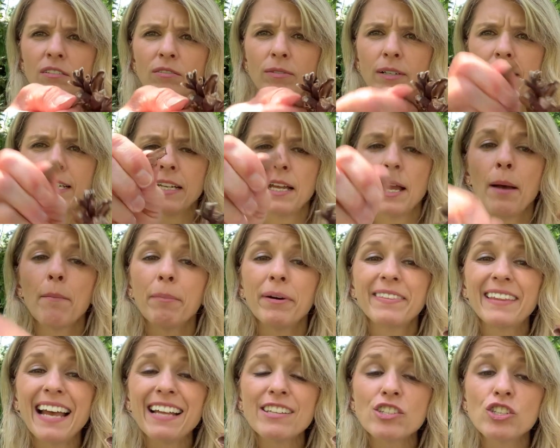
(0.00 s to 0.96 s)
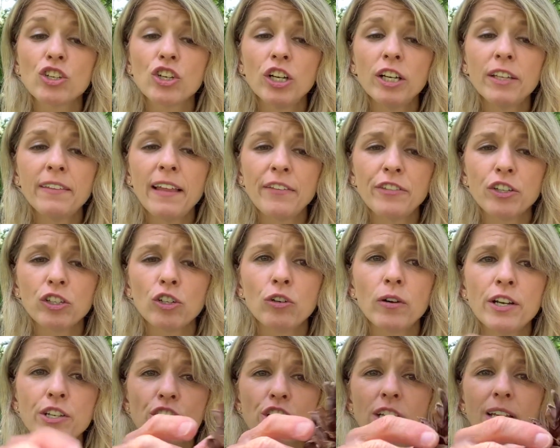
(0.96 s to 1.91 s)
right? But that's good that they're
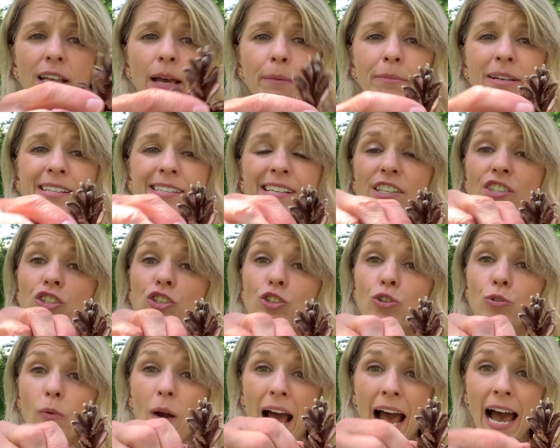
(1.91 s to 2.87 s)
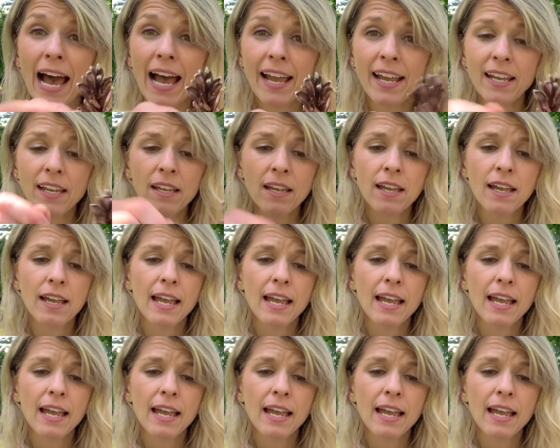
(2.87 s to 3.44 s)
crunchy. That means it's dry.